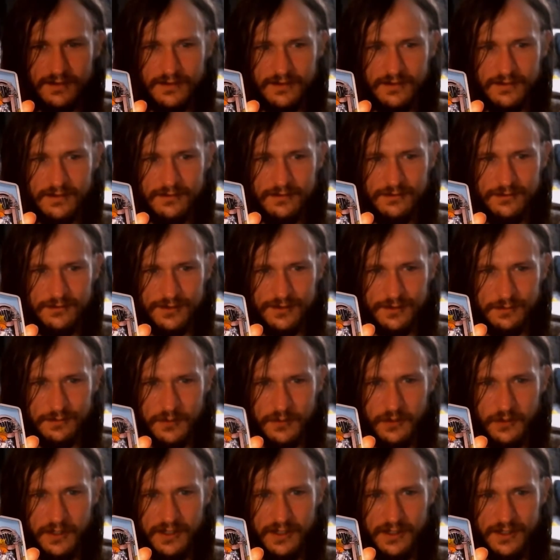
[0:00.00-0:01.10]
Ooh, some
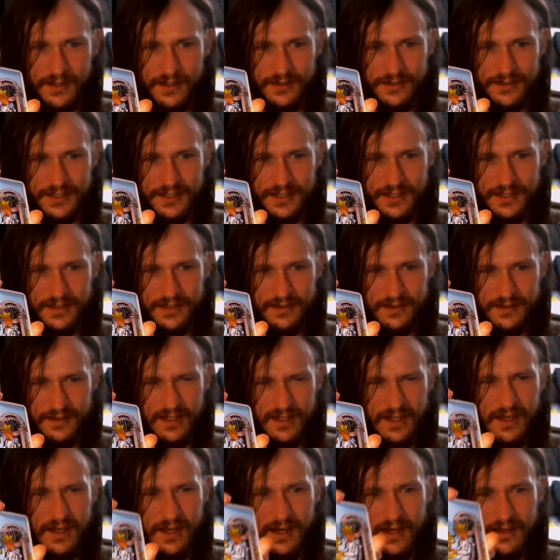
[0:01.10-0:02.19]
Queen energy.
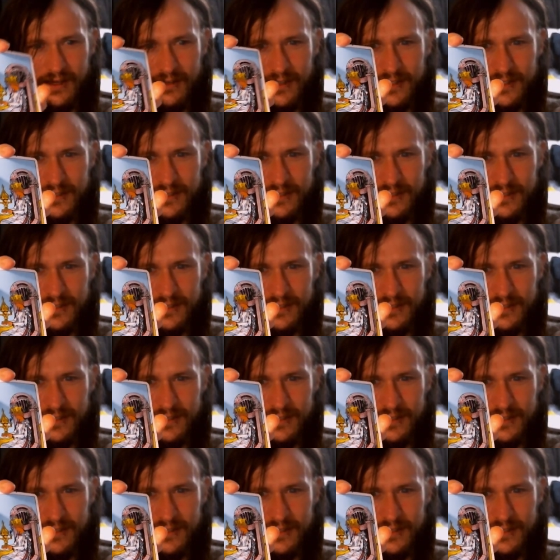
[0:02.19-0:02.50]
I like the